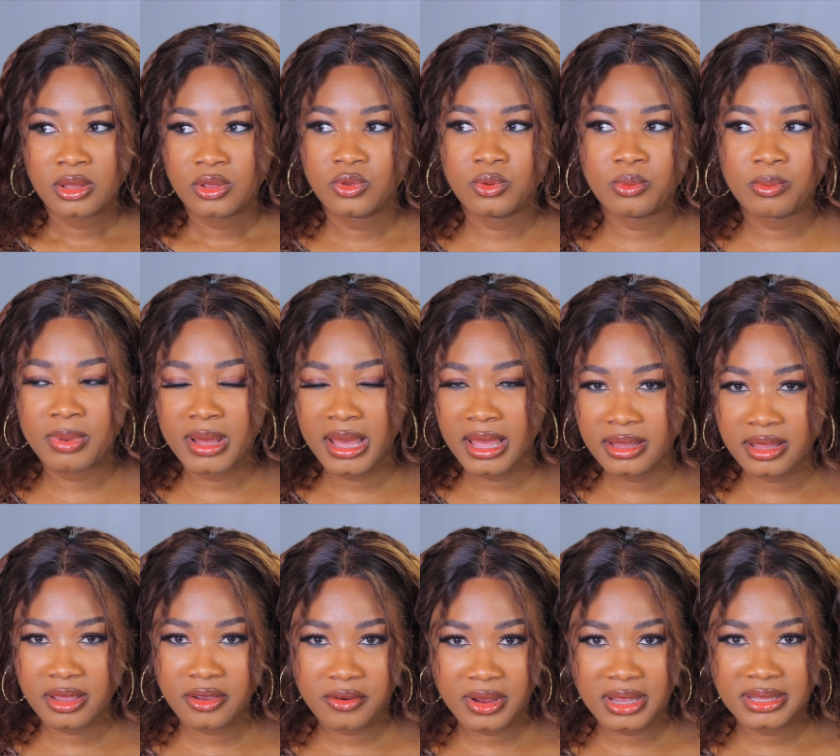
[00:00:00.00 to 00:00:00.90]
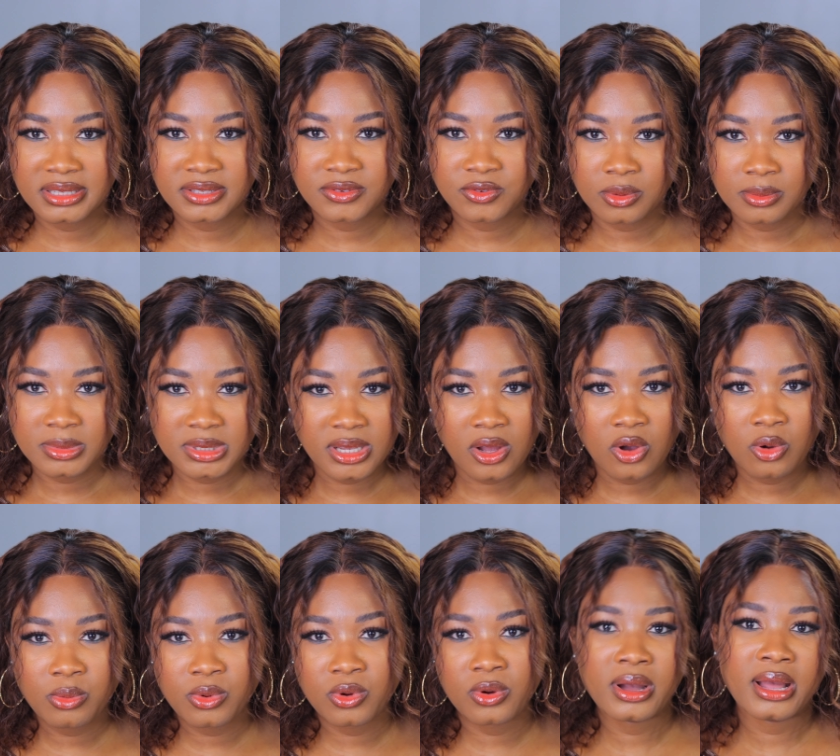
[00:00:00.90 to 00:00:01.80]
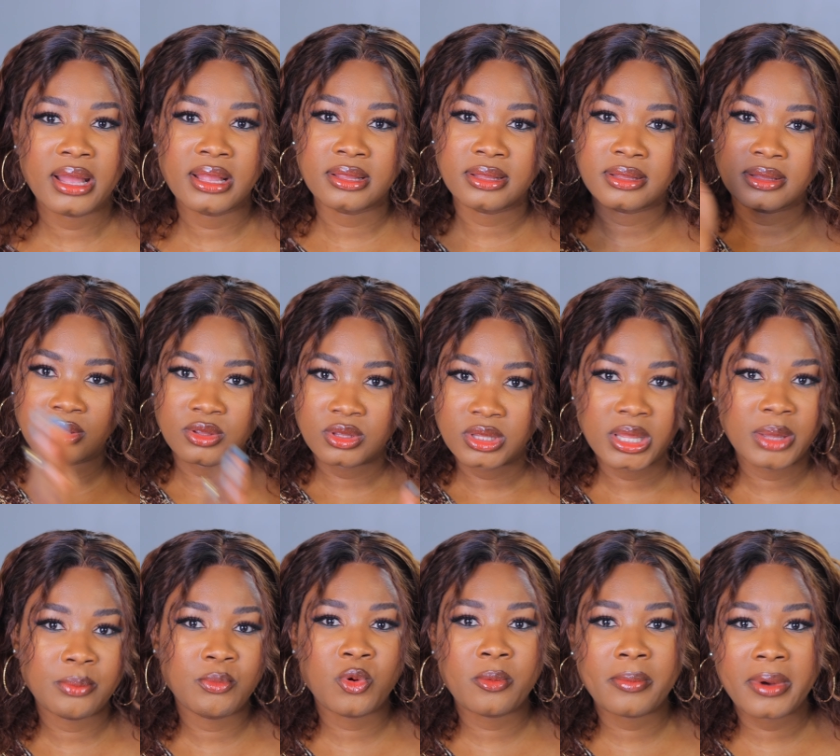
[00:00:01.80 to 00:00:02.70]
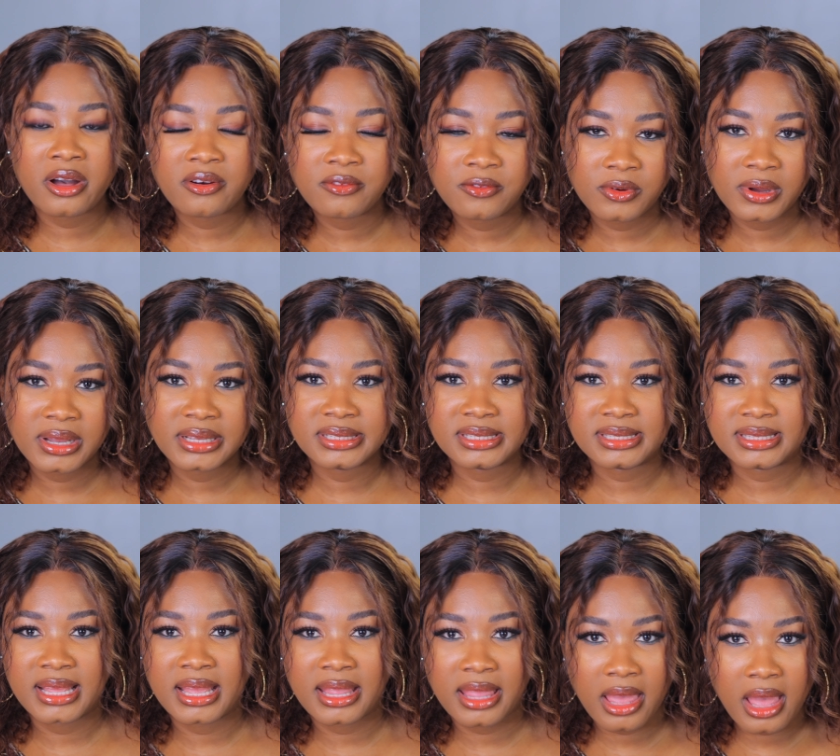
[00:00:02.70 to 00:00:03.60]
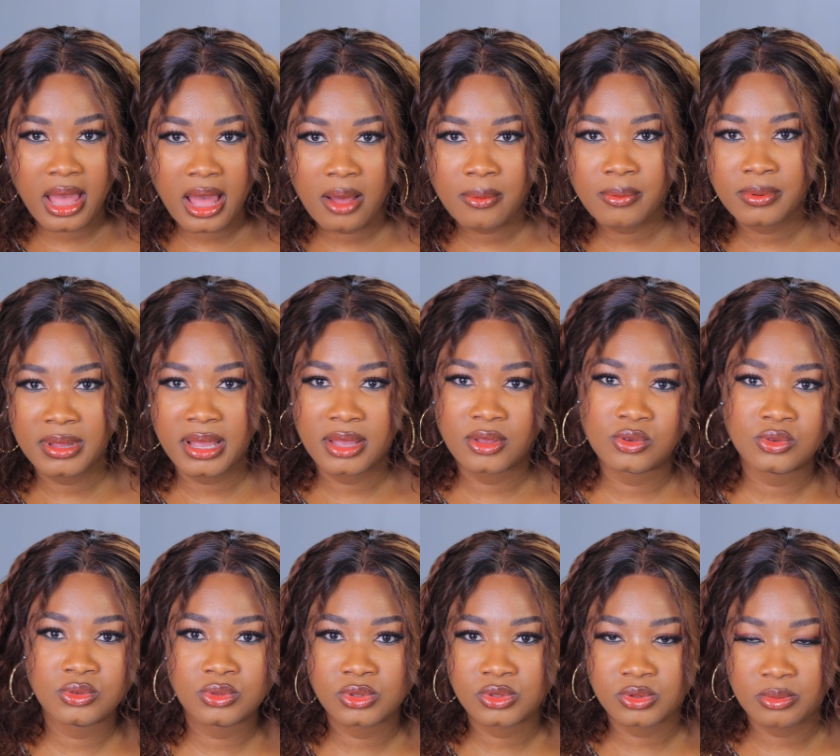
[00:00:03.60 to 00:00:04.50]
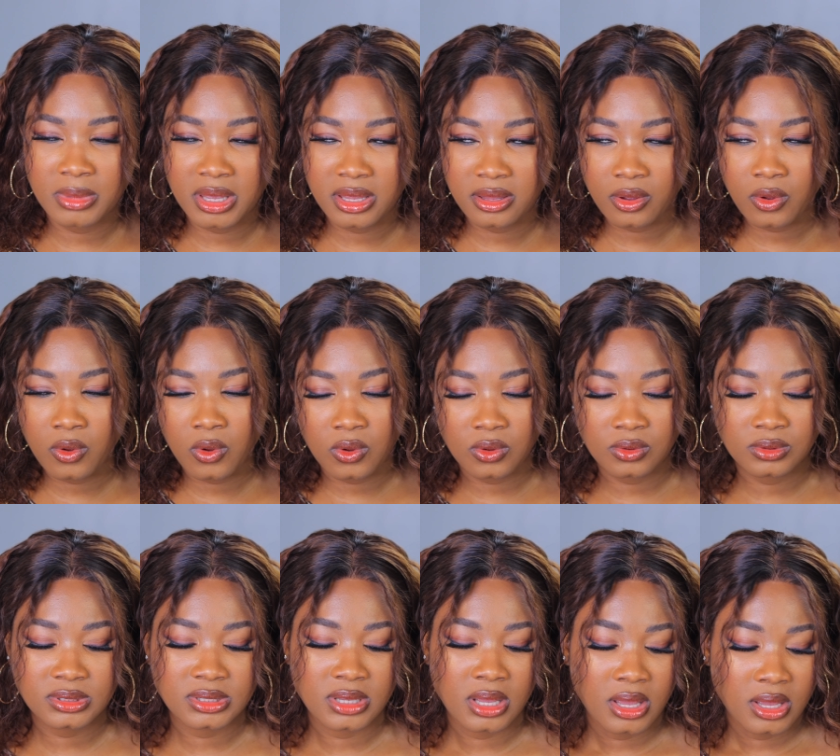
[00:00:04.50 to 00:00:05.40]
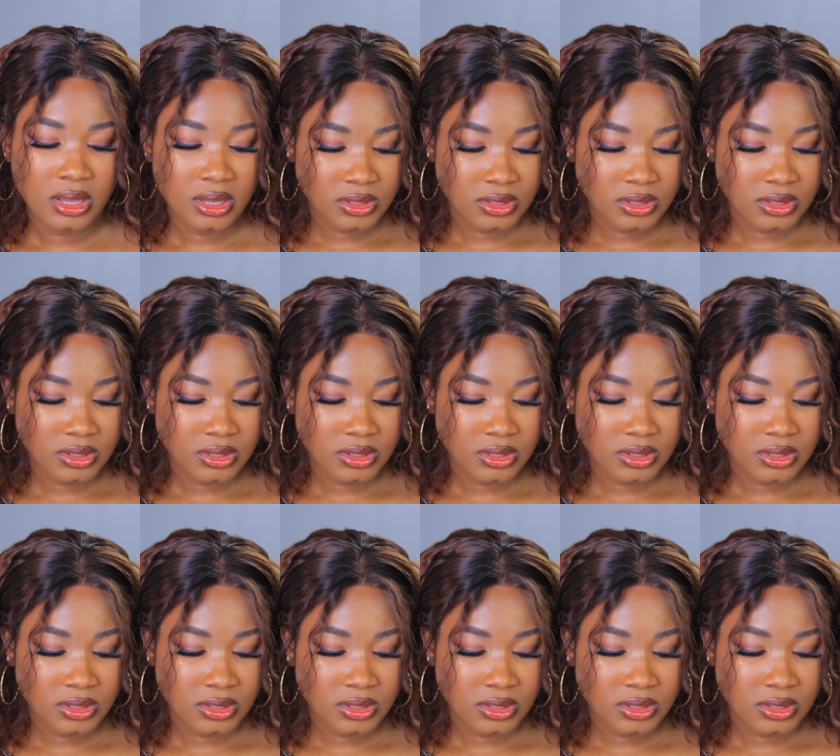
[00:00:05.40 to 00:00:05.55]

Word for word: You buy the credits from Telbo, and the MobileVOIP is like the app that you use to make the calls.